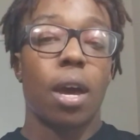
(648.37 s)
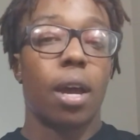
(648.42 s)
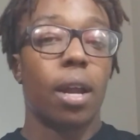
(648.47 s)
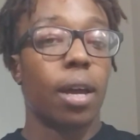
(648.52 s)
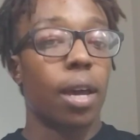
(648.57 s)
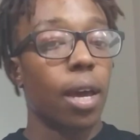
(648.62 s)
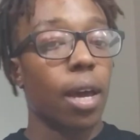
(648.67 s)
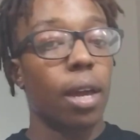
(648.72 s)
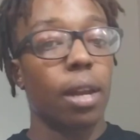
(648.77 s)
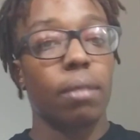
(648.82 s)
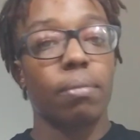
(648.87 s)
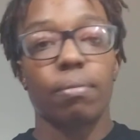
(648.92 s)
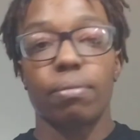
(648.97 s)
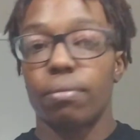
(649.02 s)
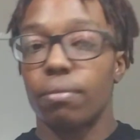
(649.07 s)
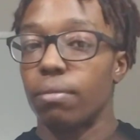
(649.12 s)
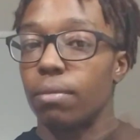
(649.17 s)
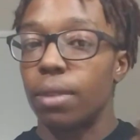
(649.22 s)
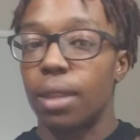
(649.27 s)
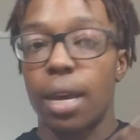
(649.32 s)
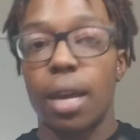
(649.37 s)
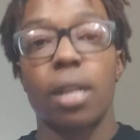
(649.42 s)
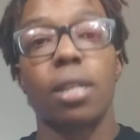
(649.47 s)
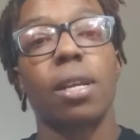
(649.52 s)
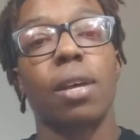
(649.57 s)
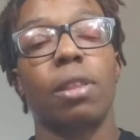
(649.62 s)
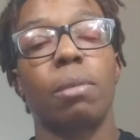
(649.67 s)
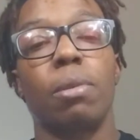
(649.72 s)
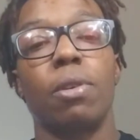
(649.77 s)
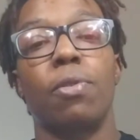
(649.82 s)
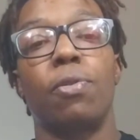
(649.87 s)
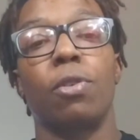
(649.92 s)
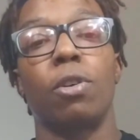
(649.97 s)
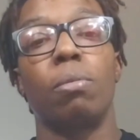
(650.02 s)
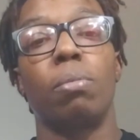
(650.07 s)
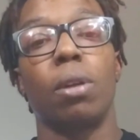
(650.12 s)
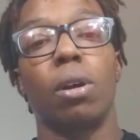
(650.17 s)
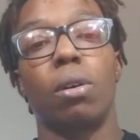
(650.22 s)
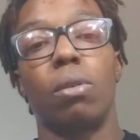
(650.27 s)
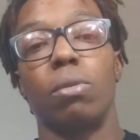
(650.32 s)
And again, now it's not to be
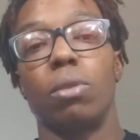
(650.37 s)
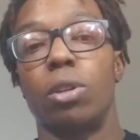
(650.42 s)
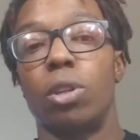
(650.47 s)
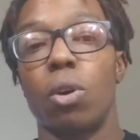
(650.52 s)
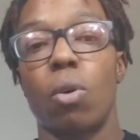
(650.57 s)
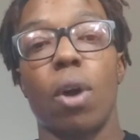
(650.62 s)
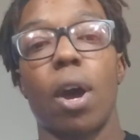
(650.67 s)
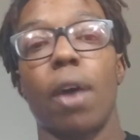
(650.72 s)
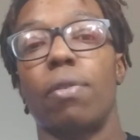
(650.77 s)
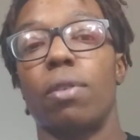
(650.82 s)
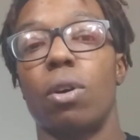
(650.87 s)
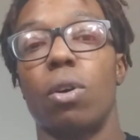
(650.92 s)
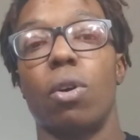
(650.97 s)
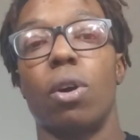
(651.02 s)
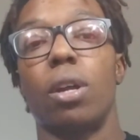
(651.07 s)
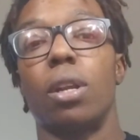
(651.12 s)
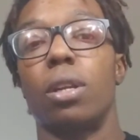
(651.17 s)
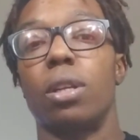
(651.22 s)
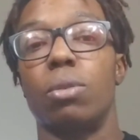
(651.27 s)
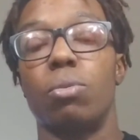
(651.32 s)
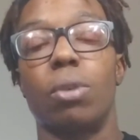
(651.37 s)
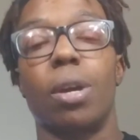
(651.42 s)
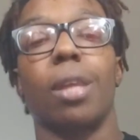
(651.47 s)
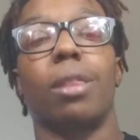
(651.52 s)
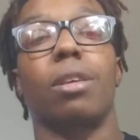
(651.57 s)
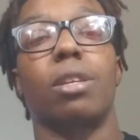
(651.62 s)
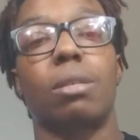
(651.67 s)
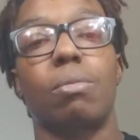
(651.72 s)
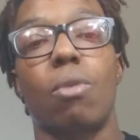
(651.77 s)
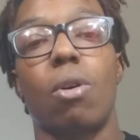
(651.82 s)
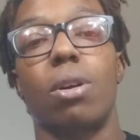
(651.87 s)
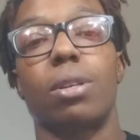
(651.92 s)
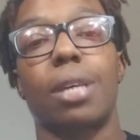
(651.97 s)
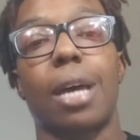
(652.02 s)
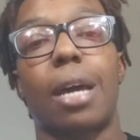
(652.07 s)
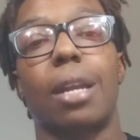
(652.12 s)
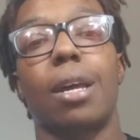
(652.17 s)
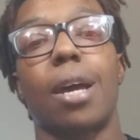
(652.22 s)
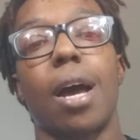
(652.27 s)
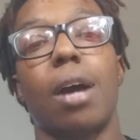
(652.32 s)
full blown. You don't have to go ahead and get the small
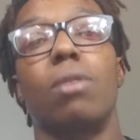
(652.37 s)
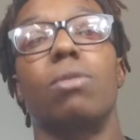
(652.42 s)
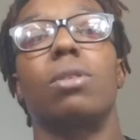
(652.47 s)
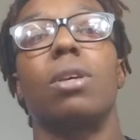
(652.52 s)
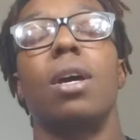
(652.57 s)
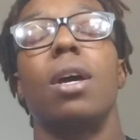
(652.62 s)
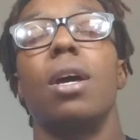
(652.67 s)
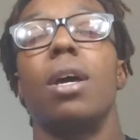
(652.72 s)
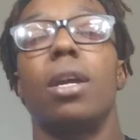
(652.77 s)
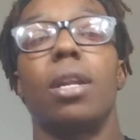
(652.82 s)
tiny house.